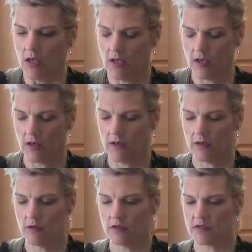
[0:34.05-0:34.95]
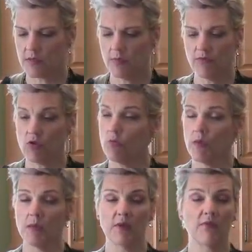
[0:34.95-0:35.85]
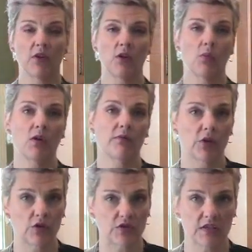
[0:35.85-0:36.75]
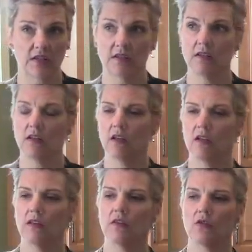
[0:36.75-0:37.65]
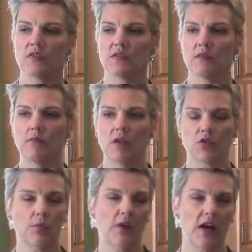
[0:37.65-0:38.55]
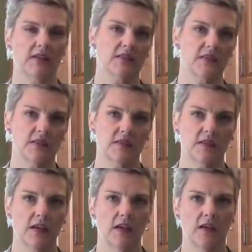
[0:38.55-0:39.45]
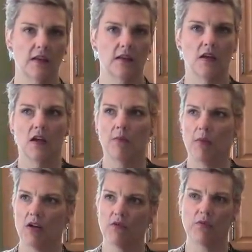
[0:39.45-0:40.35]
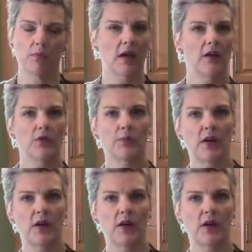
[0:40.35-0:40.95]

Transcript: And some of you may be very well versed in those mental practices and mind over matter,